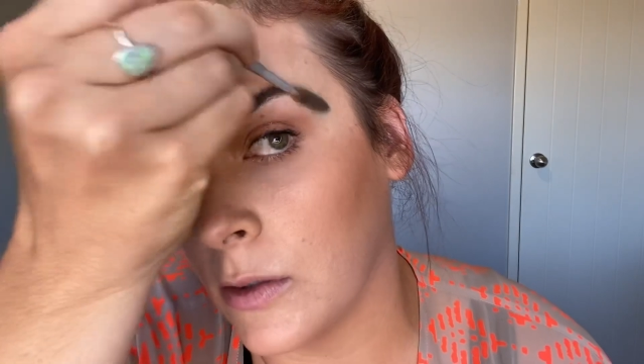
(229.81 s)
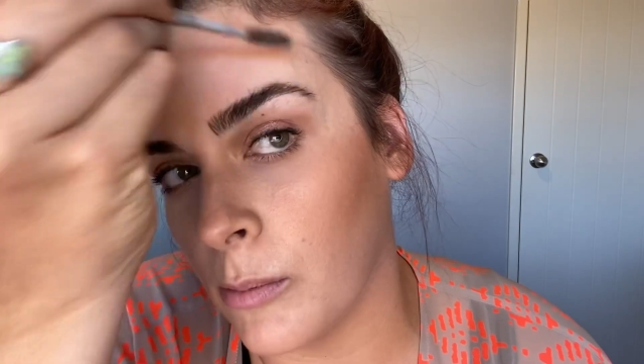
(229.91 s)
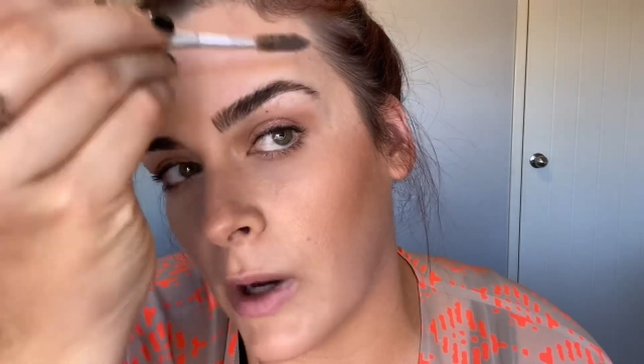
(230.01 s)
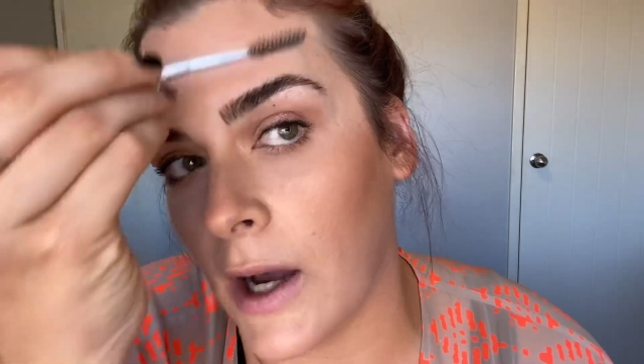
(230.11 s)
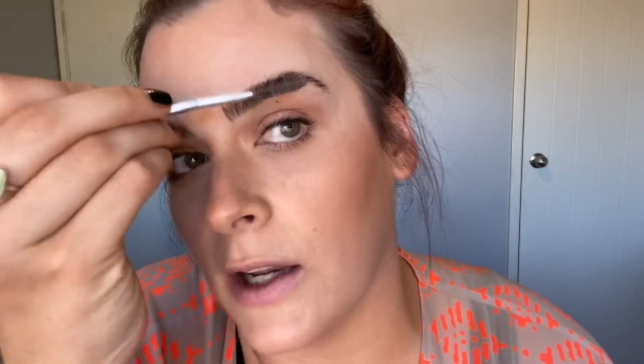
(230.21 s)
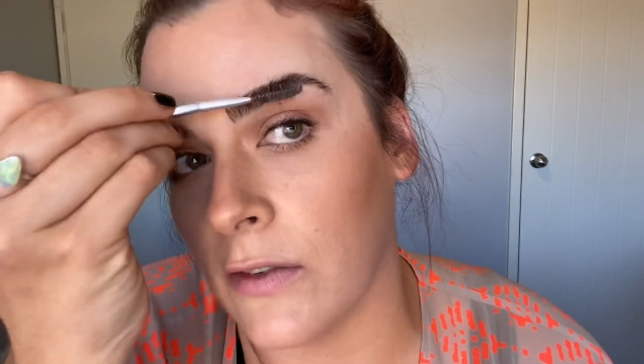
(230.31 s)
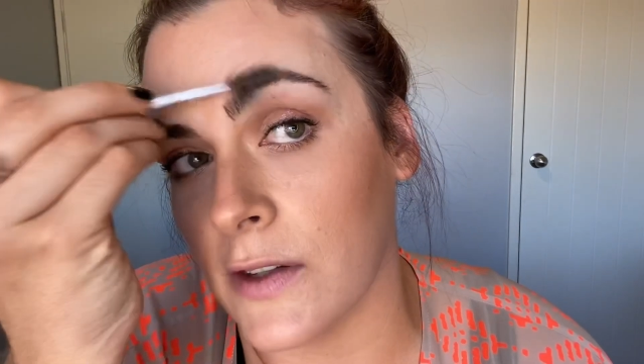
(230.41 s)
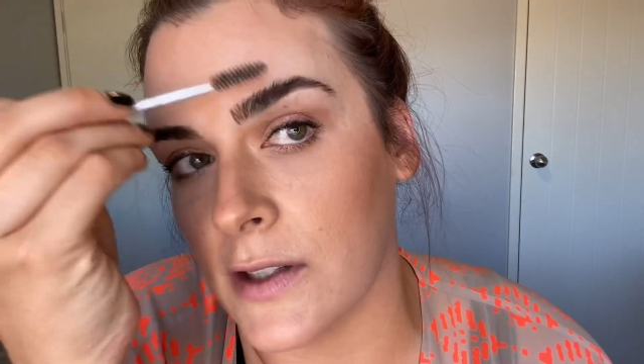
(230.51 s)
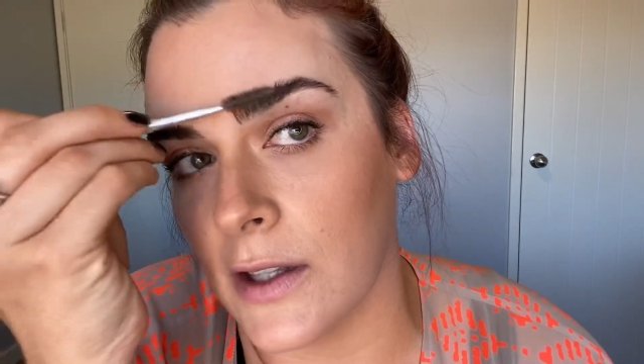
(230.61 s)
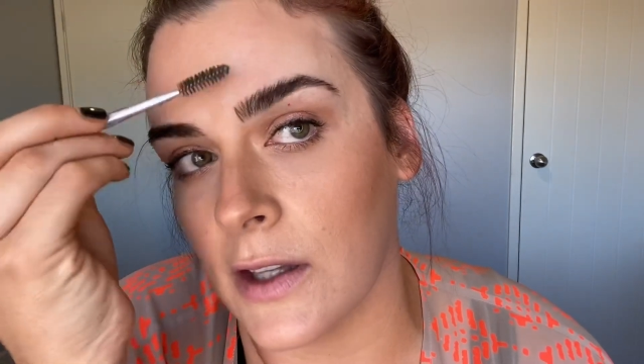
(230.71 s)
But if it's
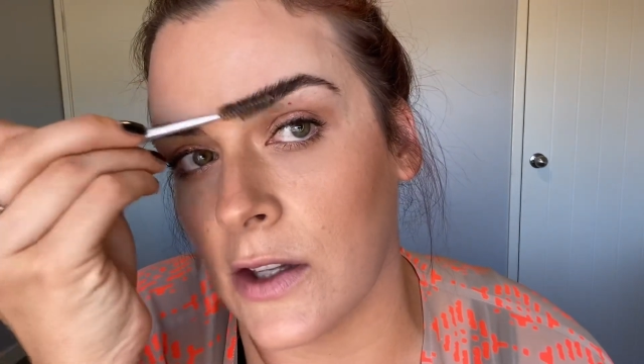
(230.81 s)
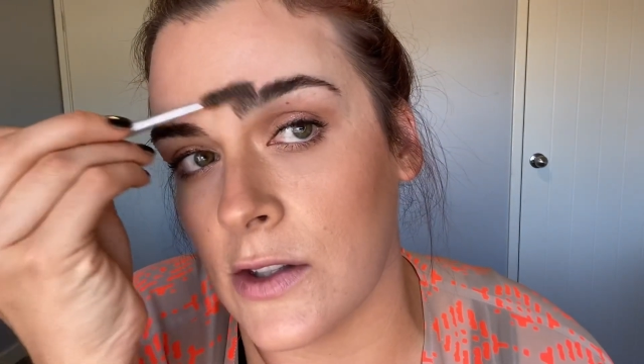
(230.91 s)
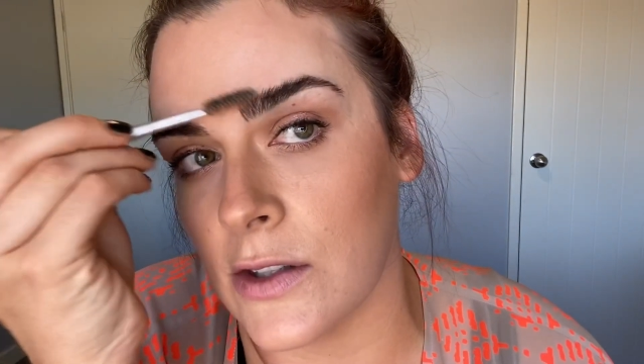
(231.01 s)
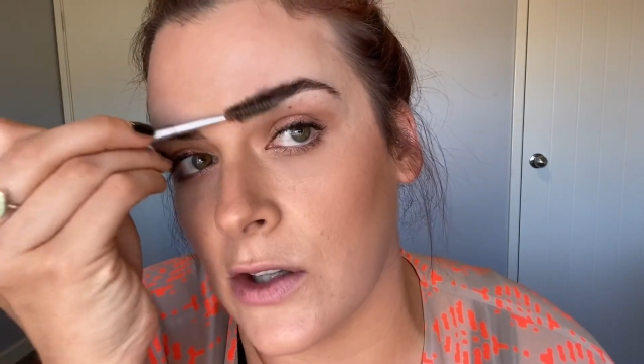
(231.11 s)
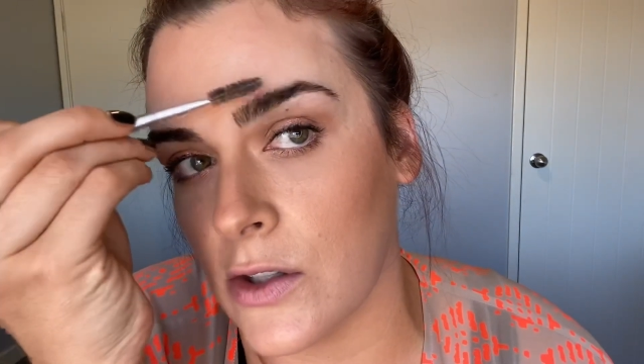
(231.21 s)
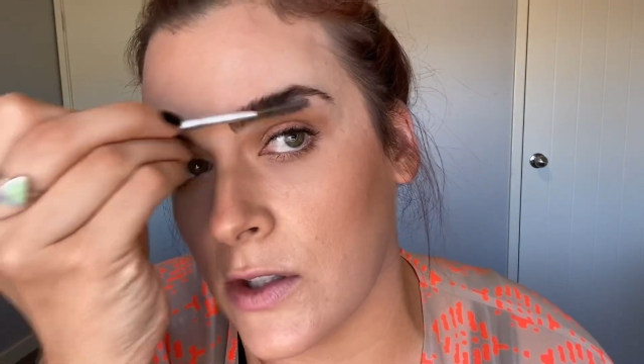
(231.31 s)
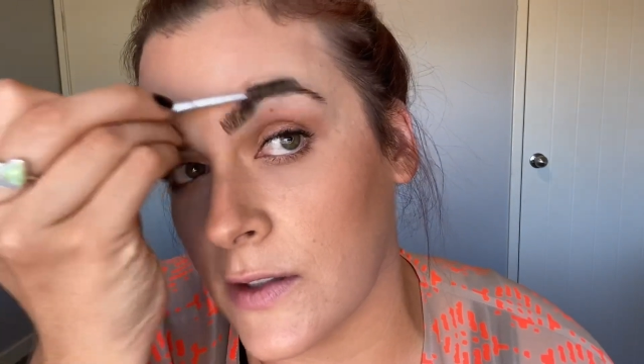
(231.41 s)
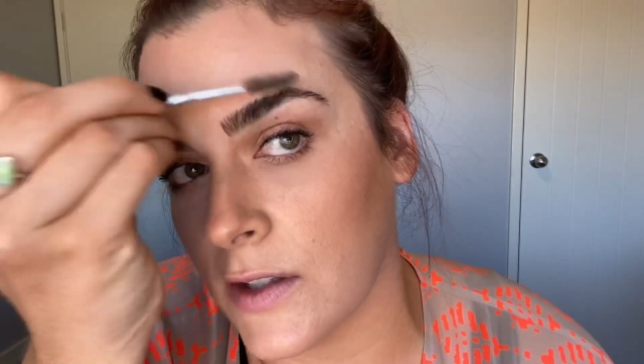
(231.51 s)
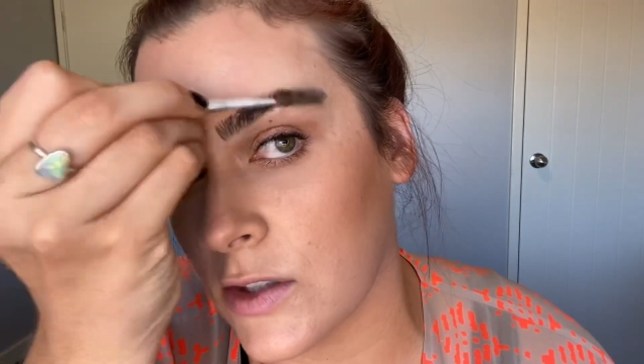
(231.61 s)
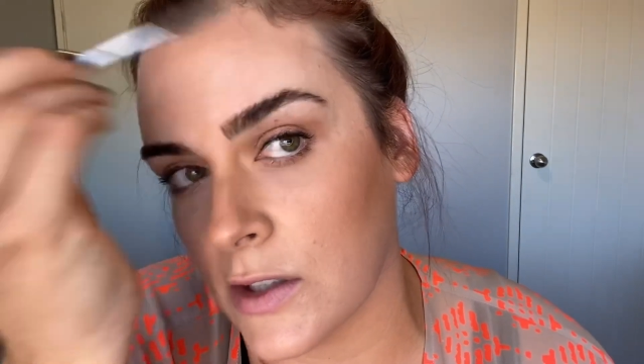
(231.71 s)
something that concerns you,
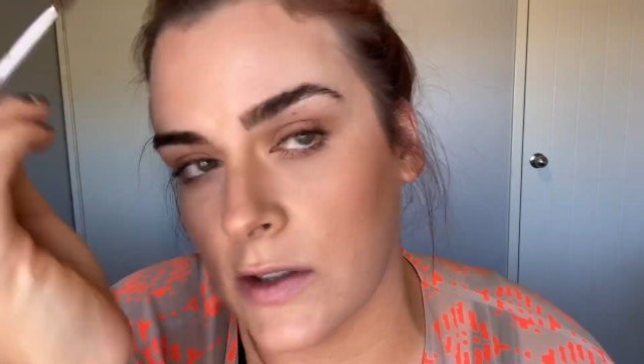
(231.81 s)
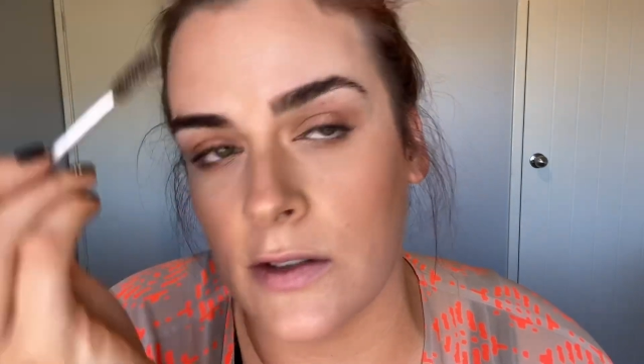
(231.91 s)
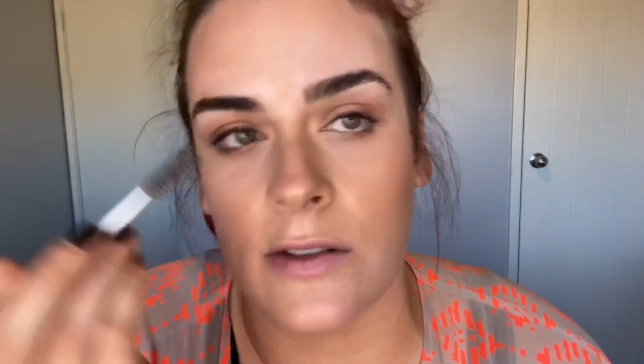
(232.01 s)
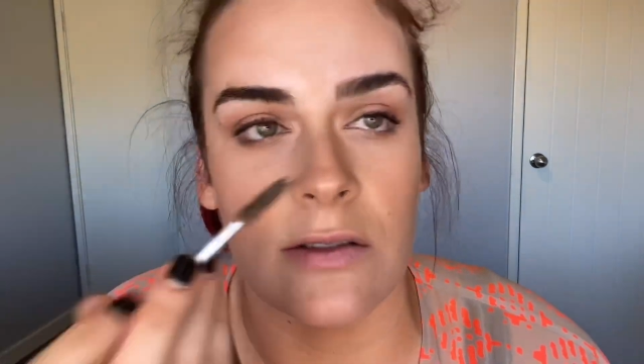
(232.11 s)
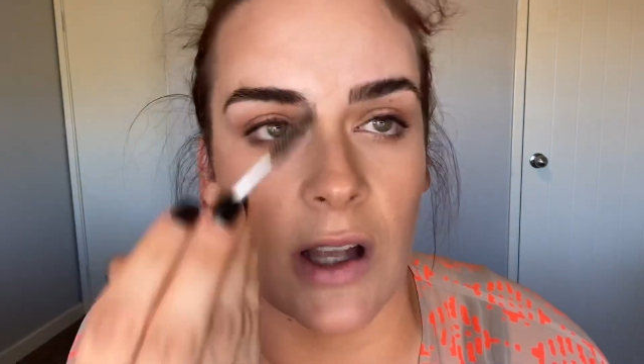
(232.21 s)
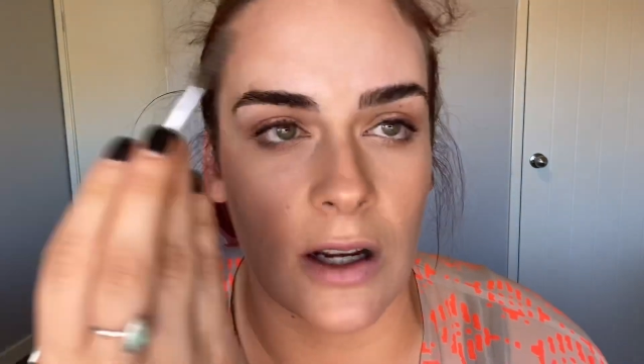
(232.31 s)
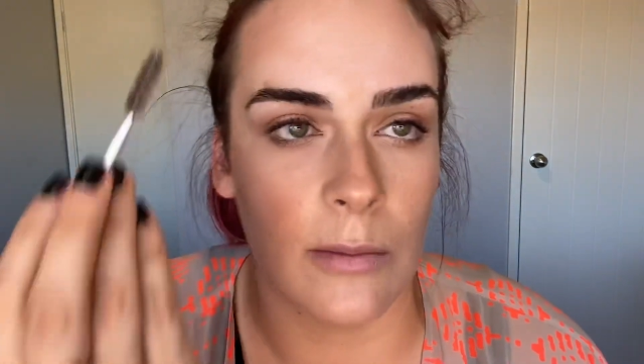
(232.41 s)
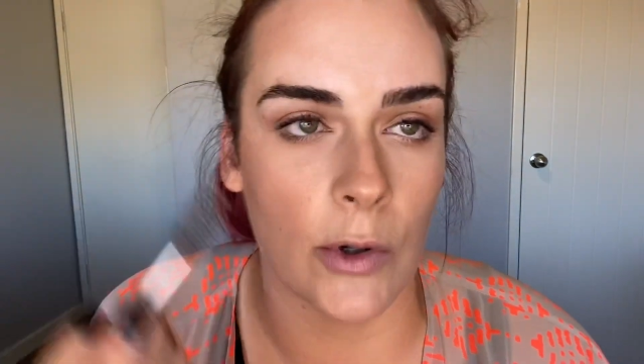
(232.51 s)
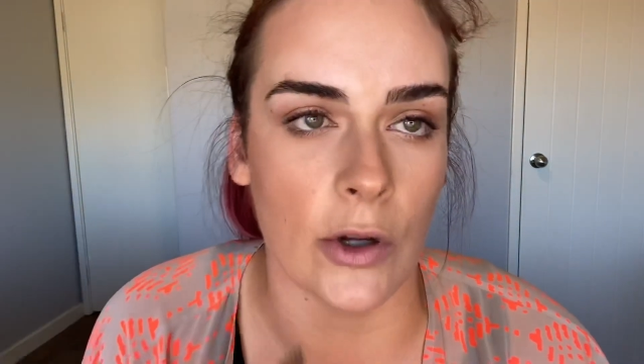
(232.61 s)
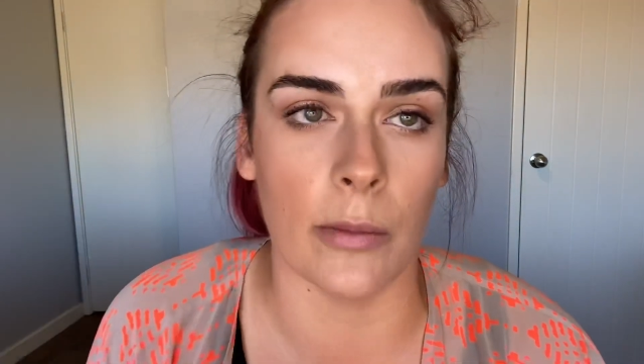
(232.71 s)
such as like a
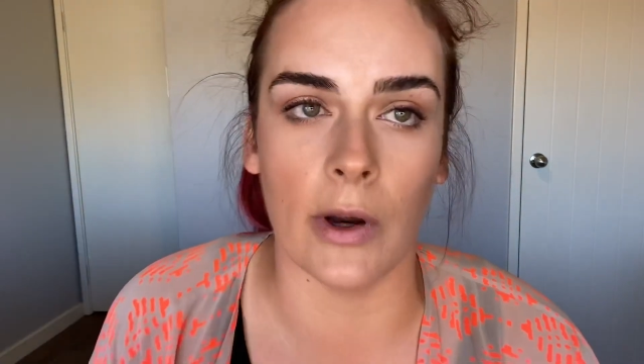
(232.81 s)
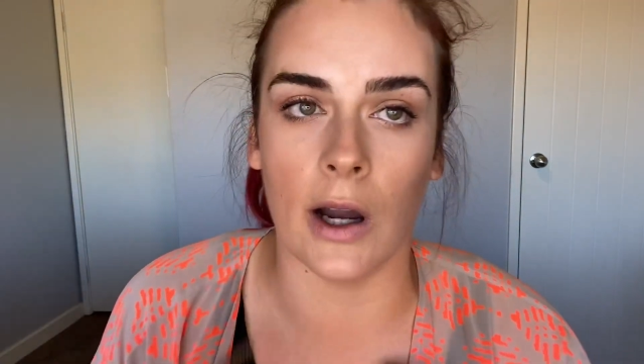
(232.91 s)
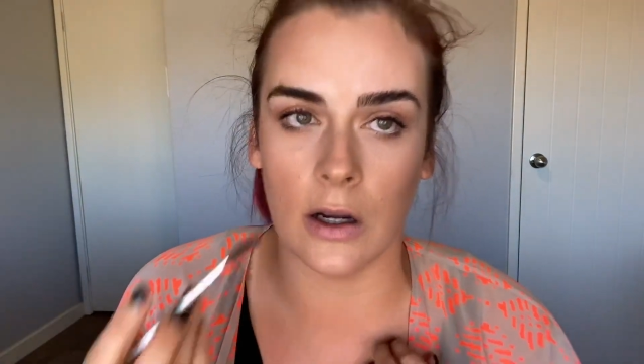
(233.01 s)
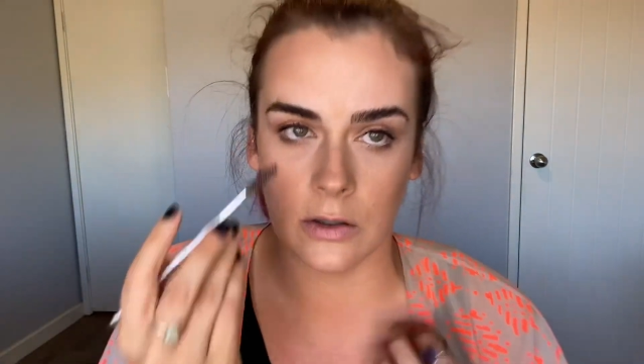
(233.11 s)
monobrow,